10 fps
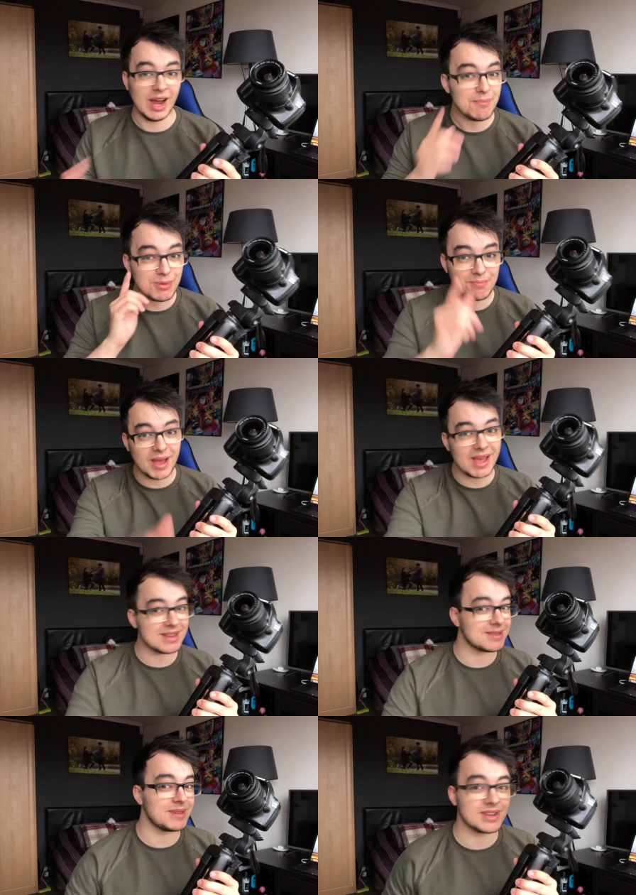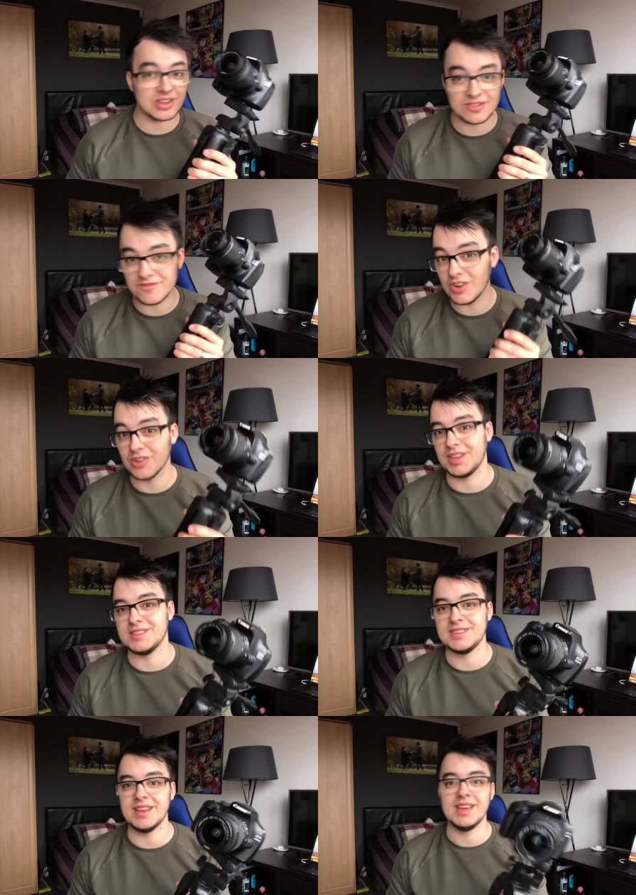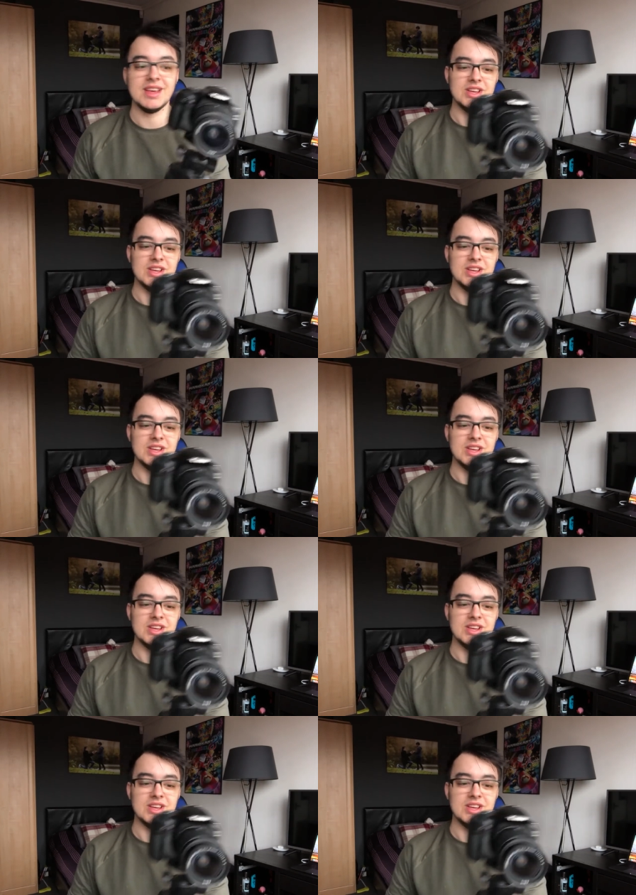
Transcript: I'm prepared to make a good vlog, you see. So